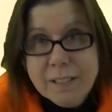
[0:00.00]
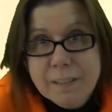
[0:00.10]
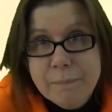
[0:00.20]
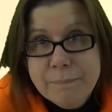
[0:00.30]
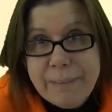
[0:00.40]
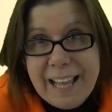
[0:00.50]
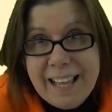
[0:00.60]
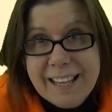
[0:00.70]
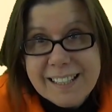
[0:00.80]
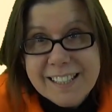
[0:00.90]
Welcome
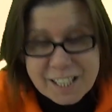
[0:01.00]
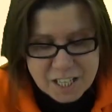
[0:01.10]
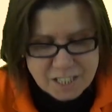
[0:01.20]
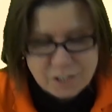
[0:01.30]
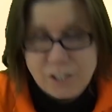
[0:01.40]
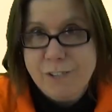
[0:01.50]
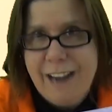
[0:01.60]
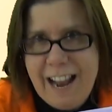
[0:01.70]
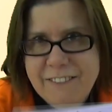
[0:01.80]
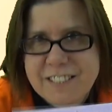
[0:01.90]
back to
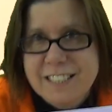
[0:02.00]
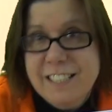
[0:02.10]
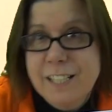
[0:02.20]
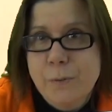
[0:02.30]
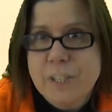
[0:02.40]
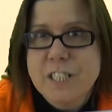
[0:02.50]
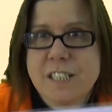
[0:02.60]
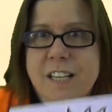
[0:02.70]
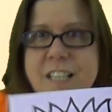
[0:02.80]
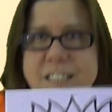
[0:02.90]
Craft and Linguish.